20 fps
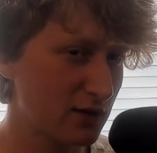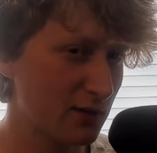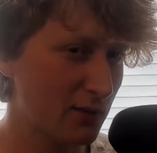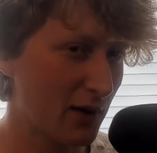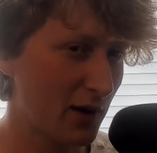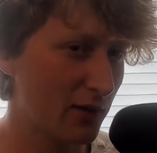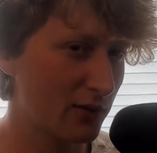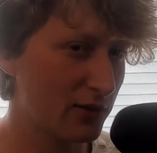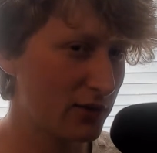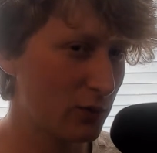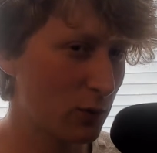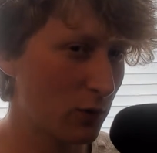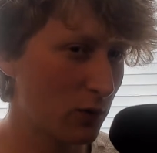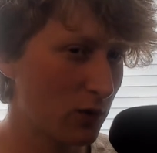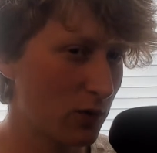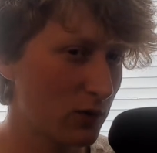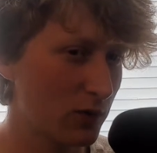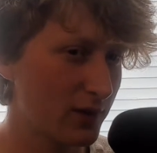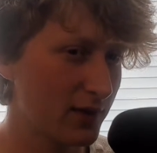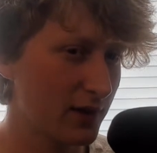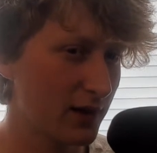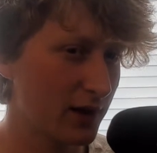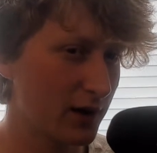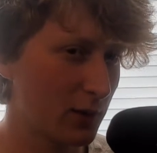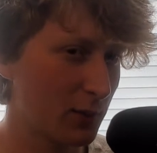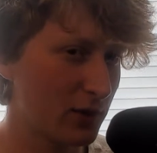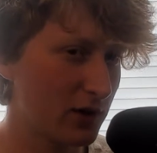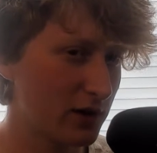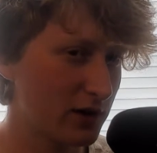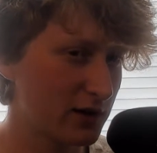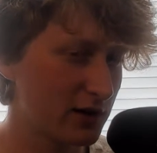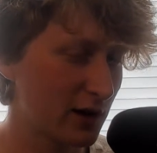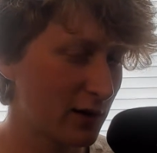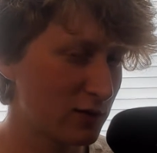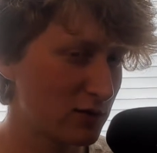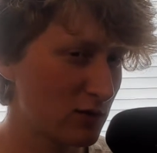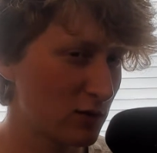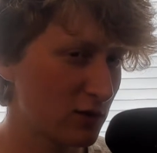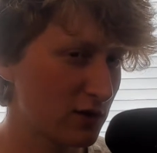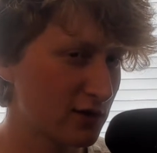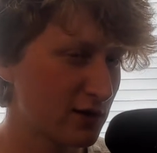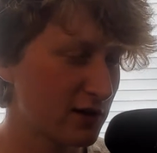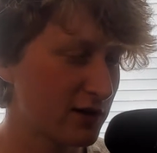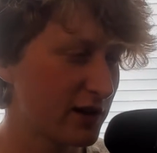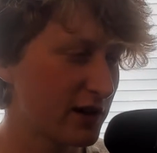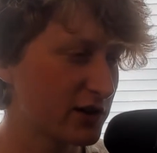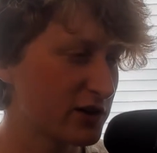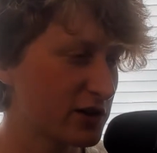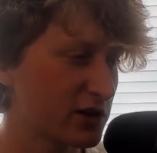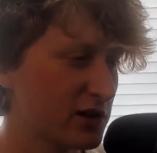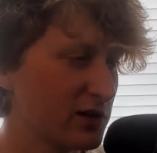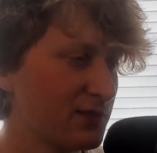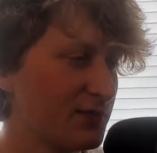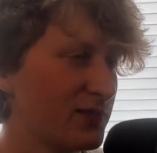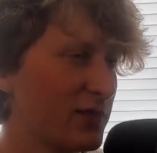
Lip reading: probably like a million times worse than that shit.